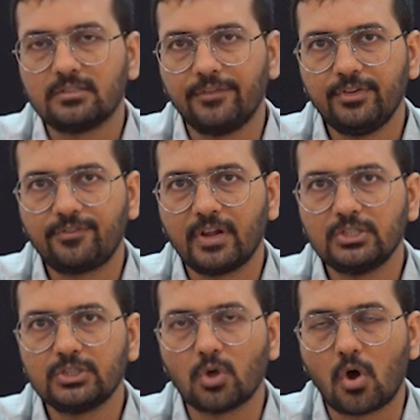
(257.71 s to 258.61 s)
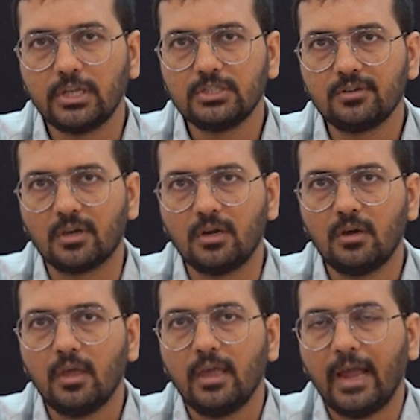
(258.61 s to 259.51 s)
7 French is orange in
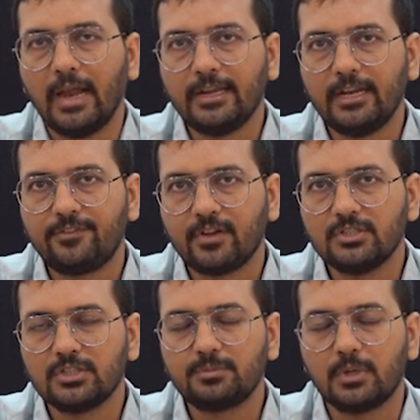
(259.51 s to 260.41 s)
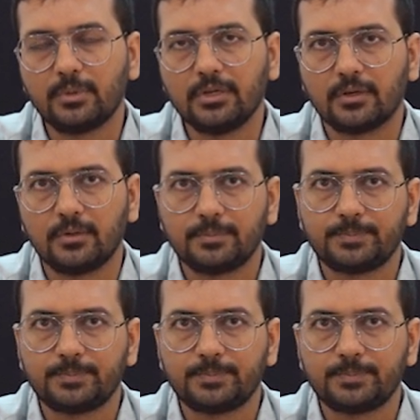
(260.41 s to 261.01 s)
color, and 8 French is purple in color.